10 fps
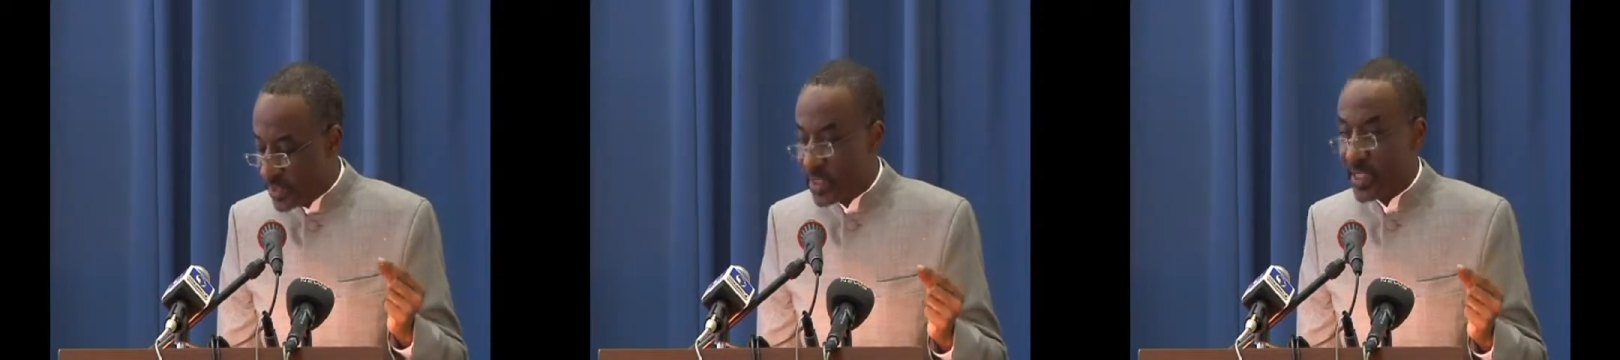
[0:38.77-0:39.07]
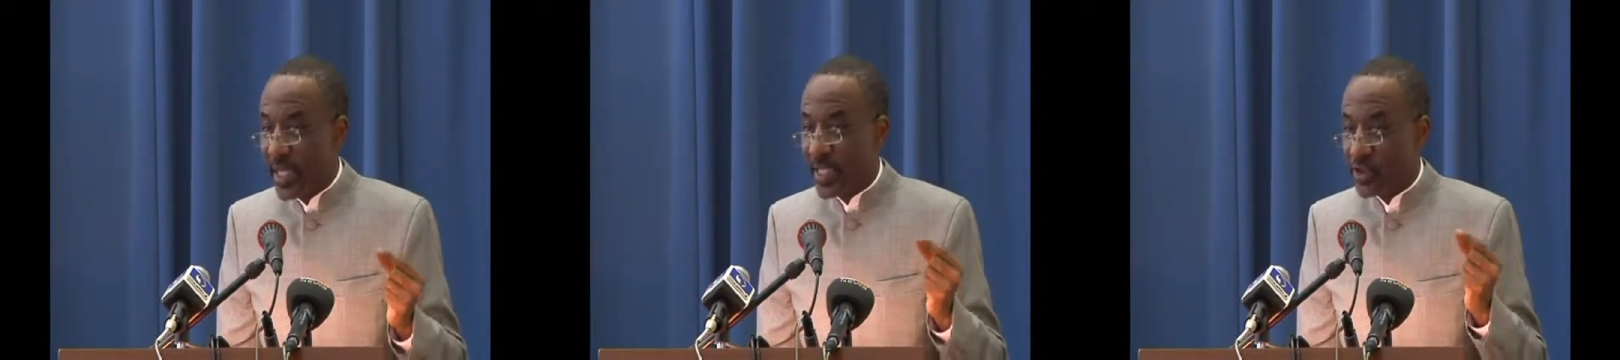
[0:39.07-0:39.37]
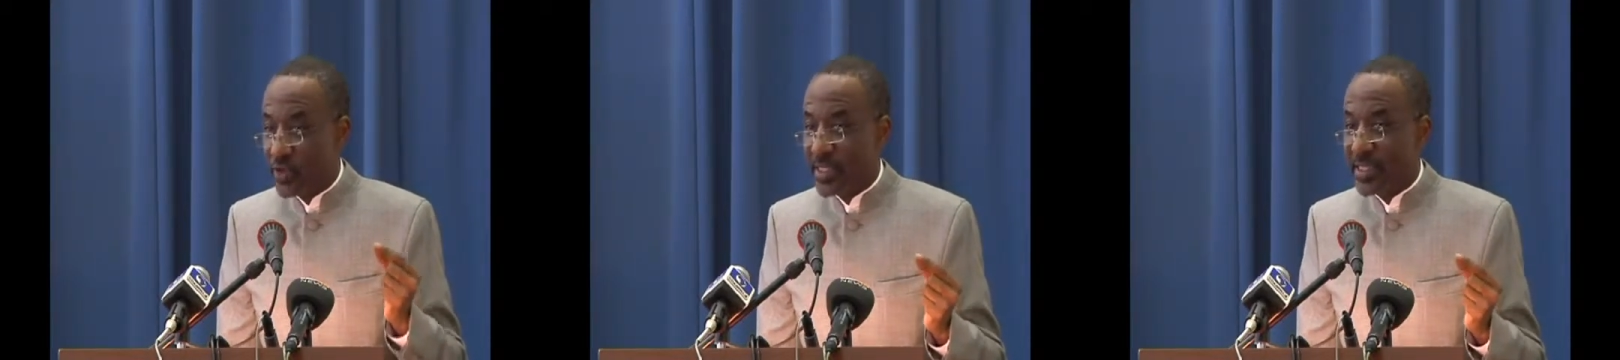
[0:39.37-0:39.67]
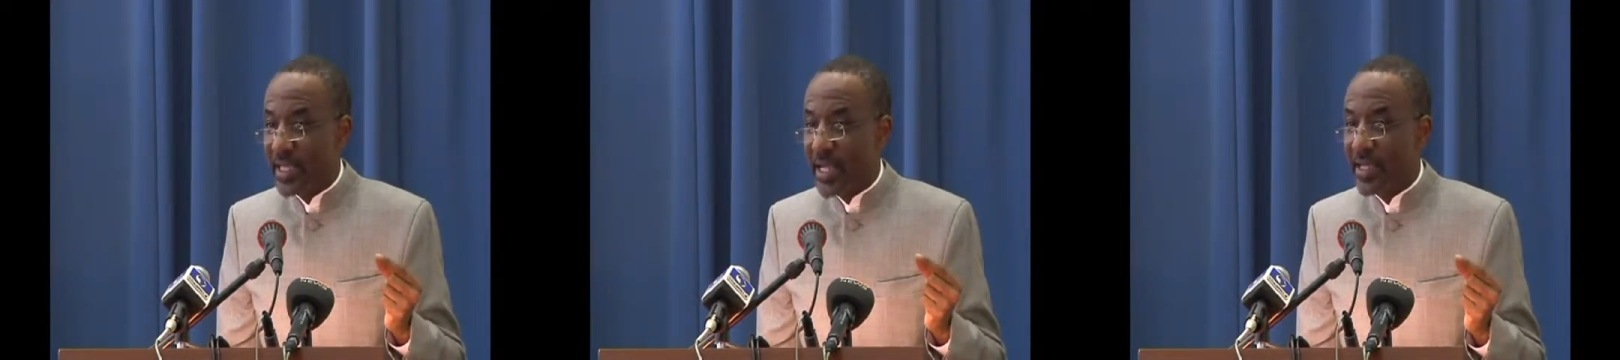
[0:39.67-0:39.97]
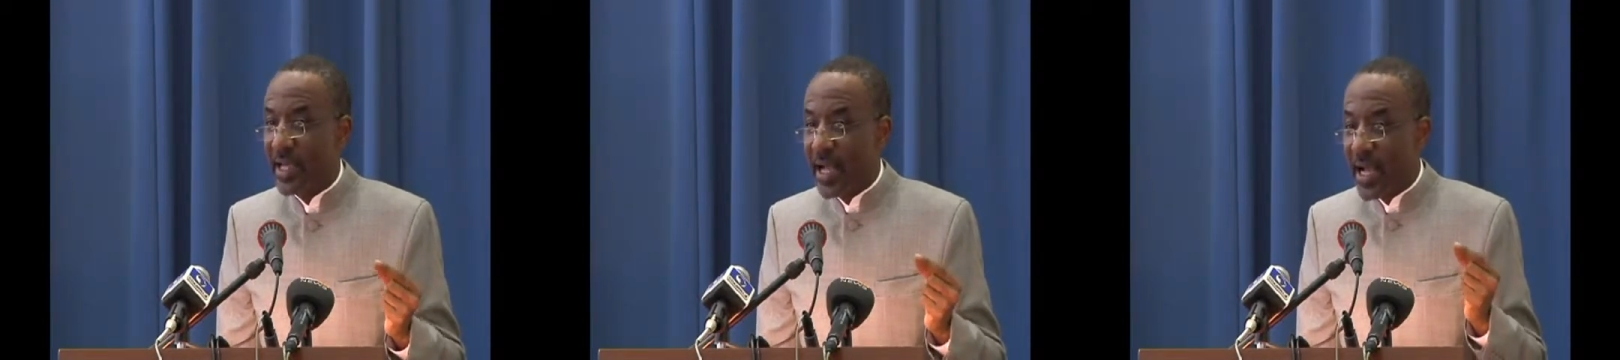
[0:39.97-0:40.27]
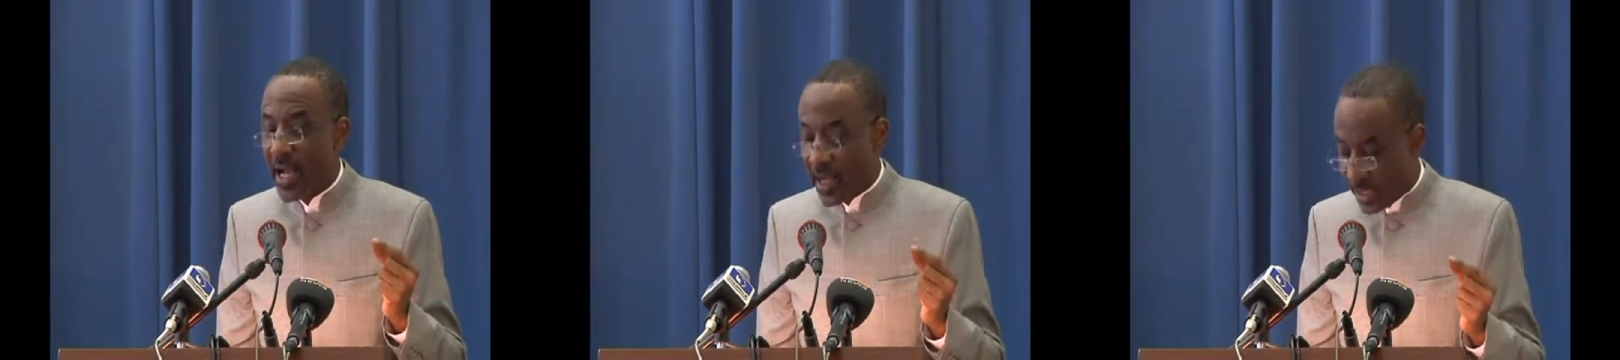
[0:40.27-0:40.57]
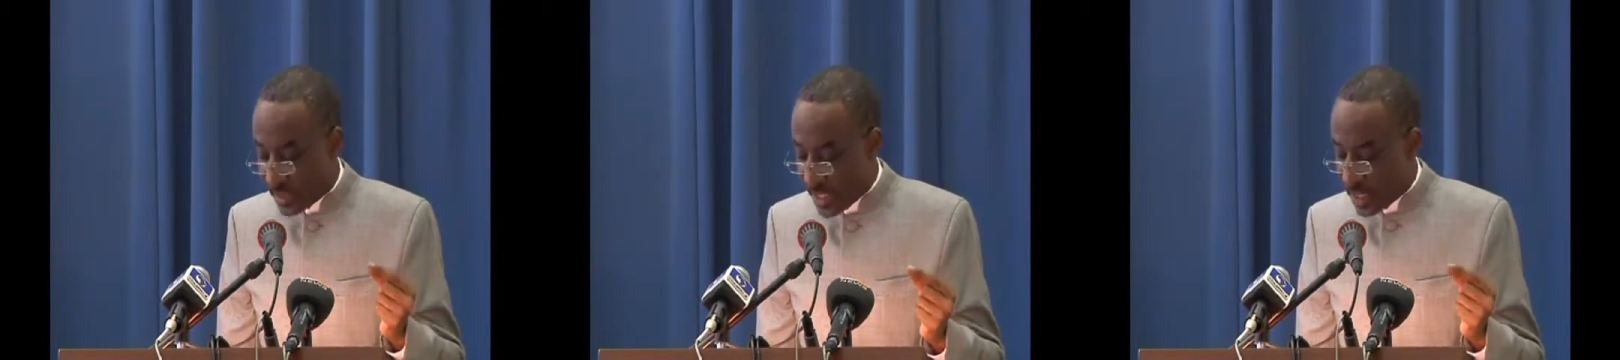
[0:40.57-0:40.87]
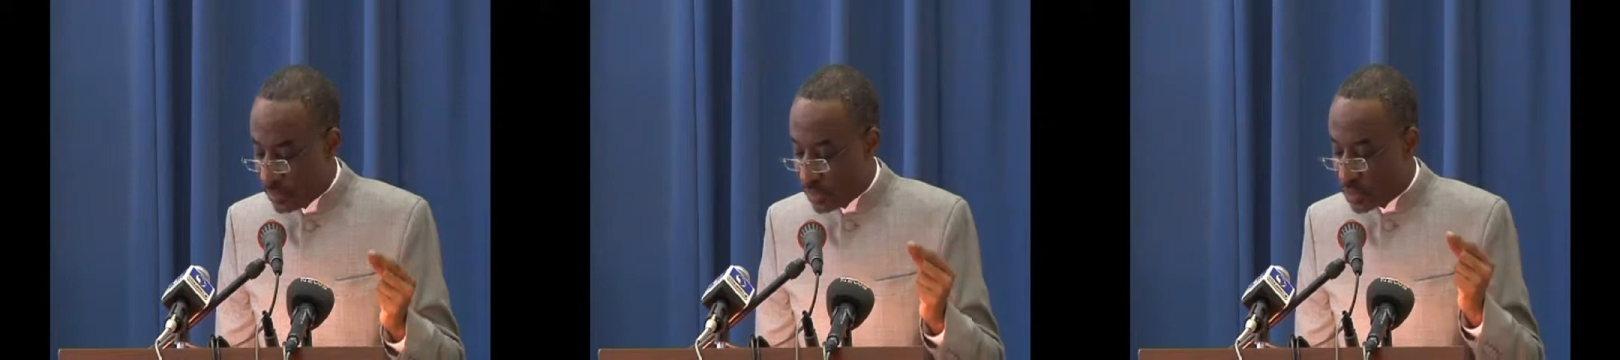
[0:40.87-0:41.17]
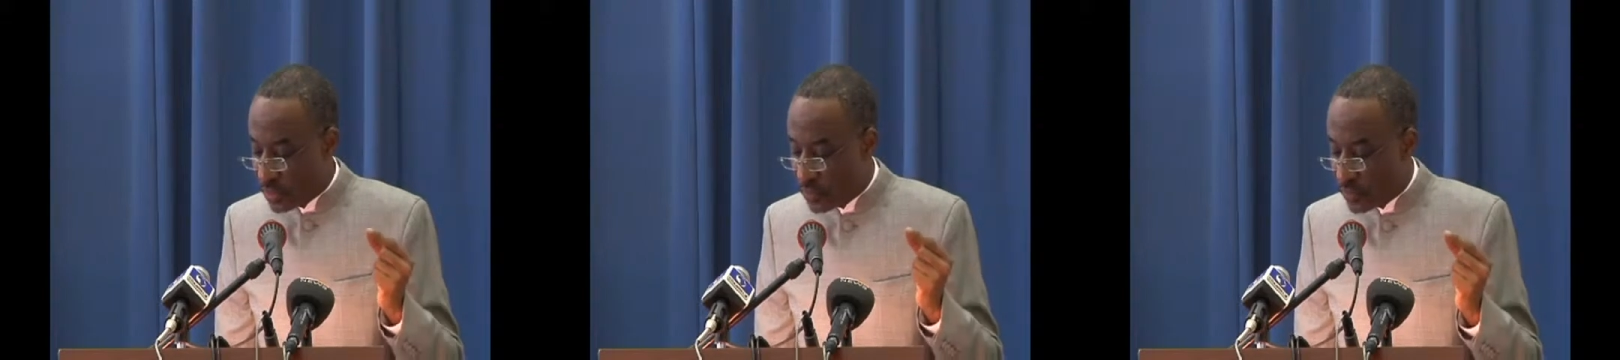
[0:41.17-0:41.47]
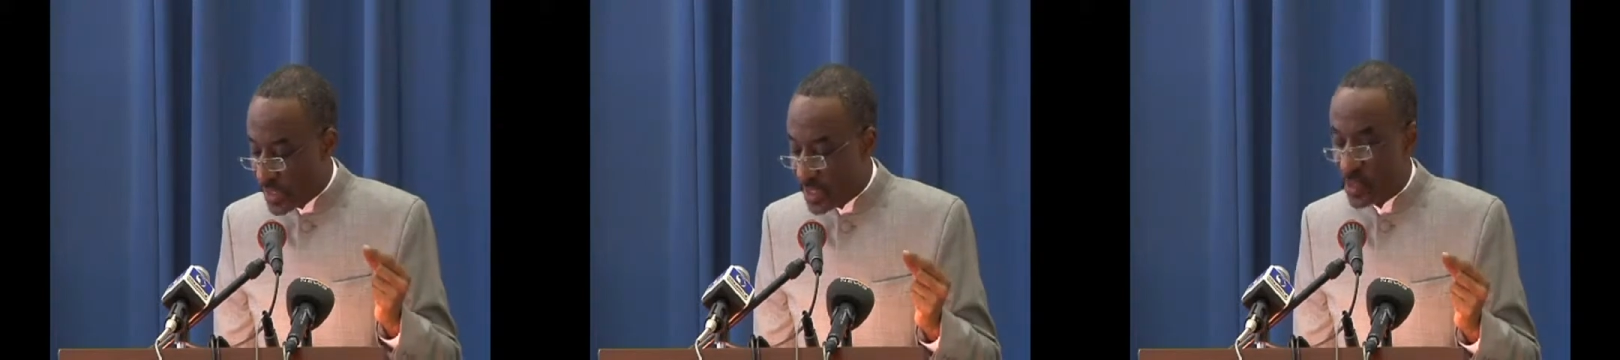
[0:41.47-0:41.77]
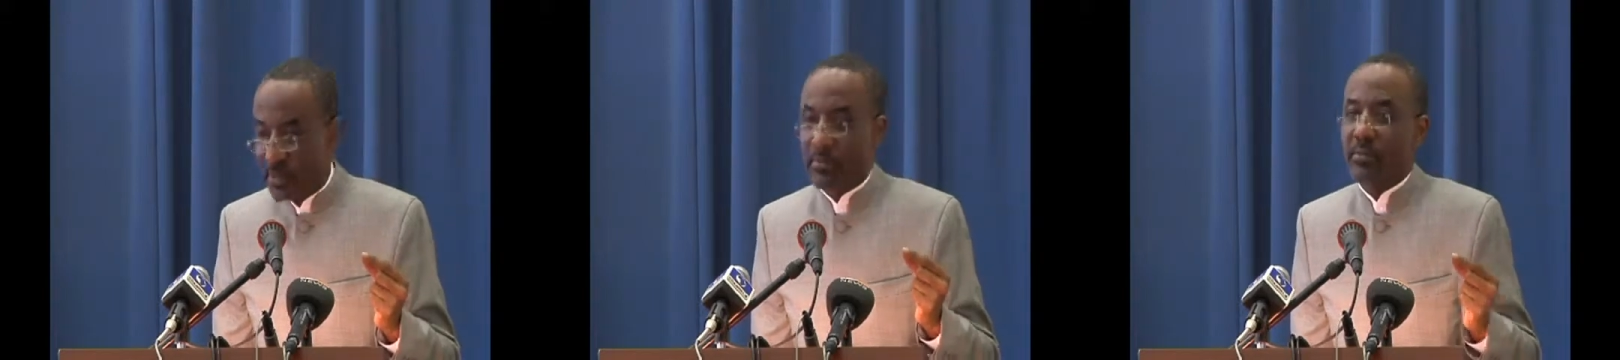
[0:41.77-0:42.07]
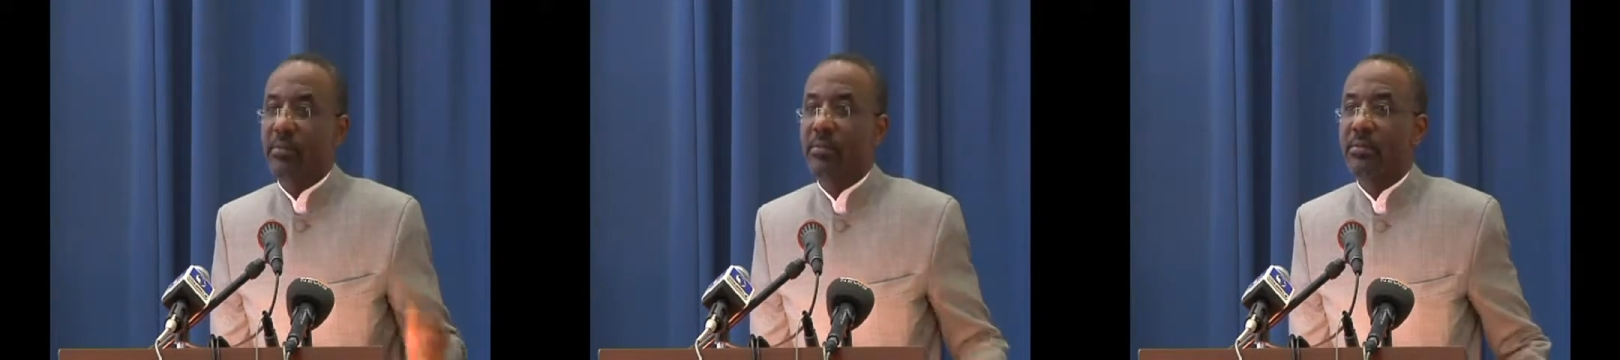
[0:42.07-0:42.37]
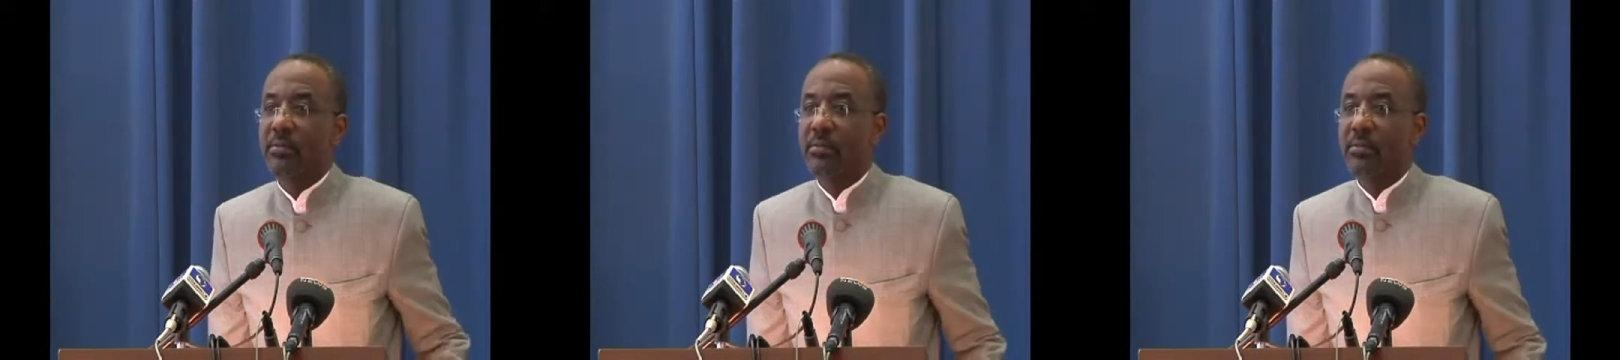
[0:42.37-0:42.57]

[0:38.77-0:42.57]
the Apex Bank was not in a hurry to lower interest rate,